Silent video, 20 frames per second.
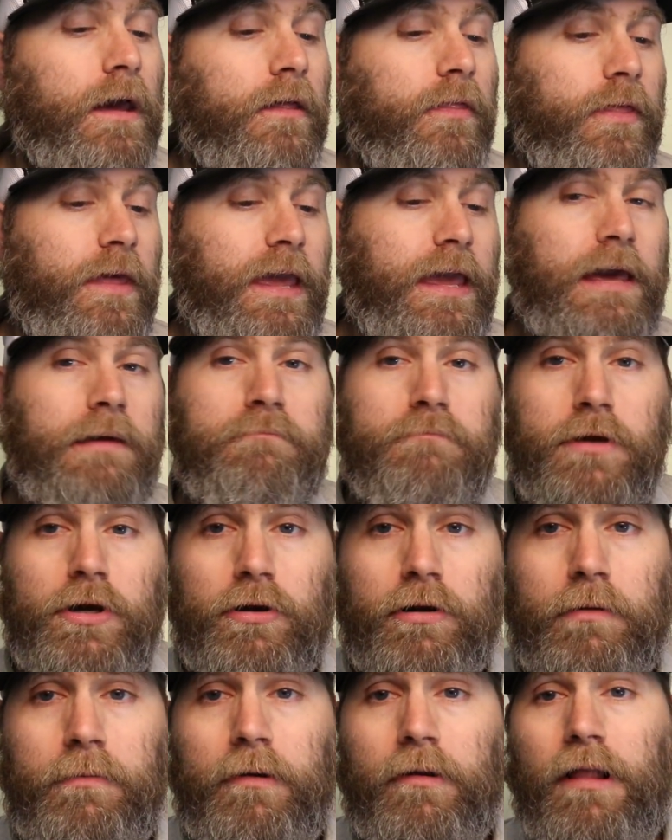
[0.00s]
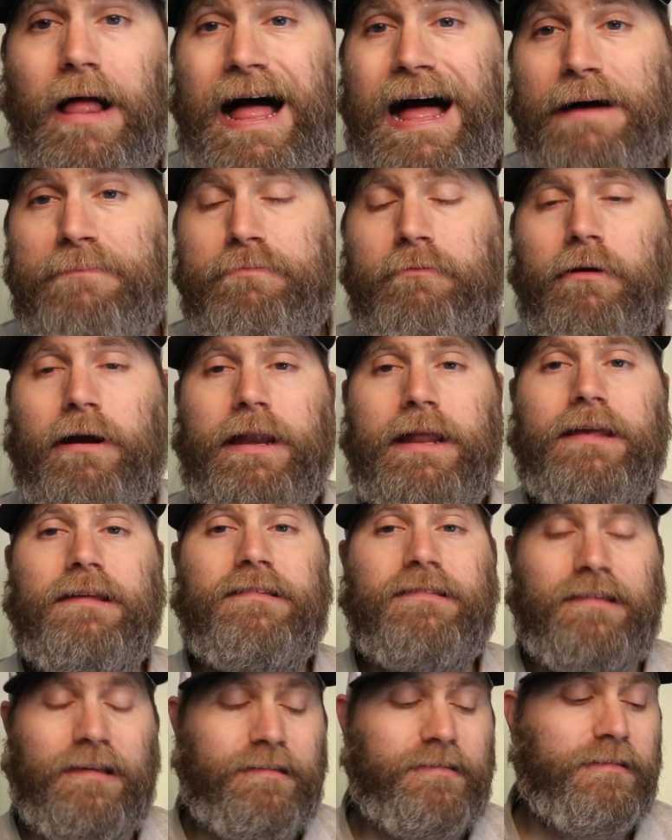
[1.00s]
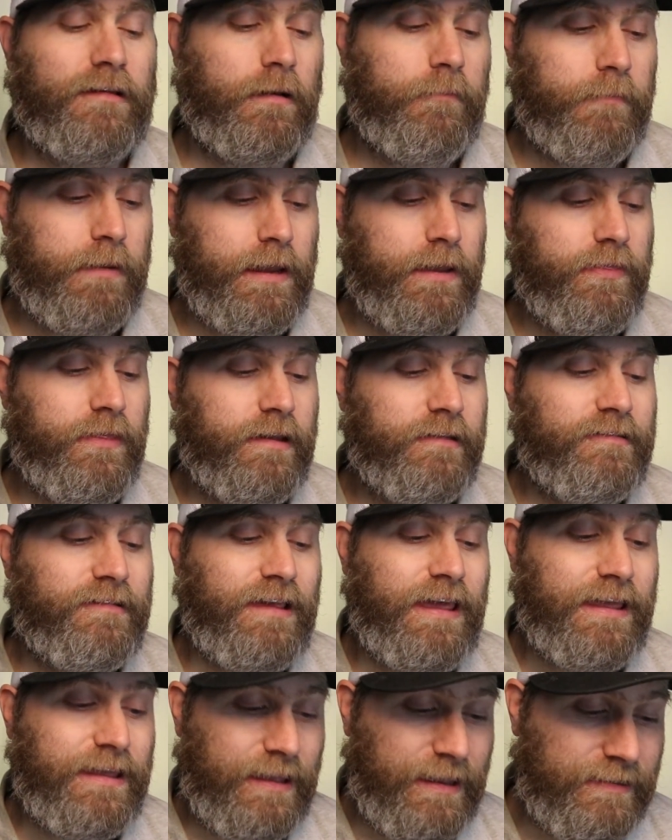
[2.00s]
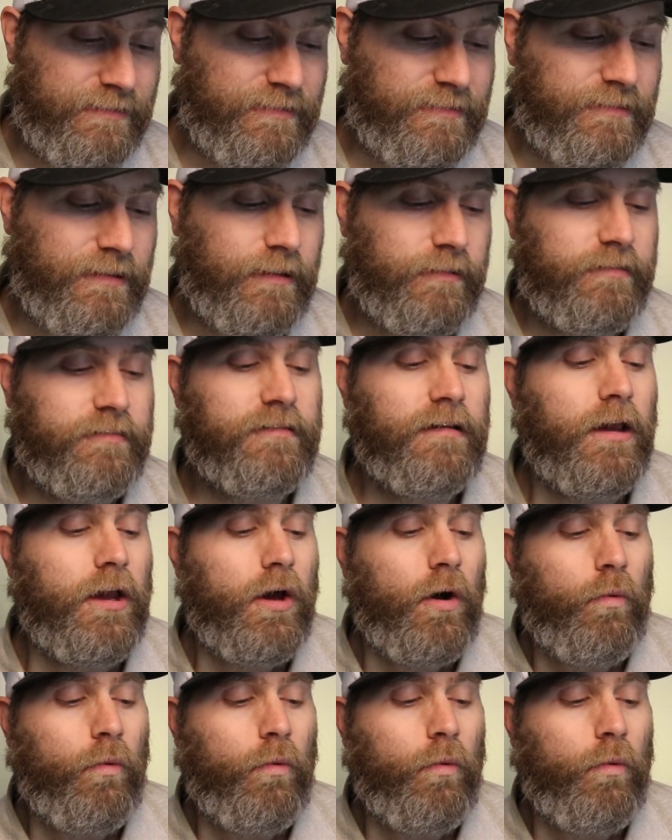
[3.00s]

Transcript: The immutable operating system in this instance,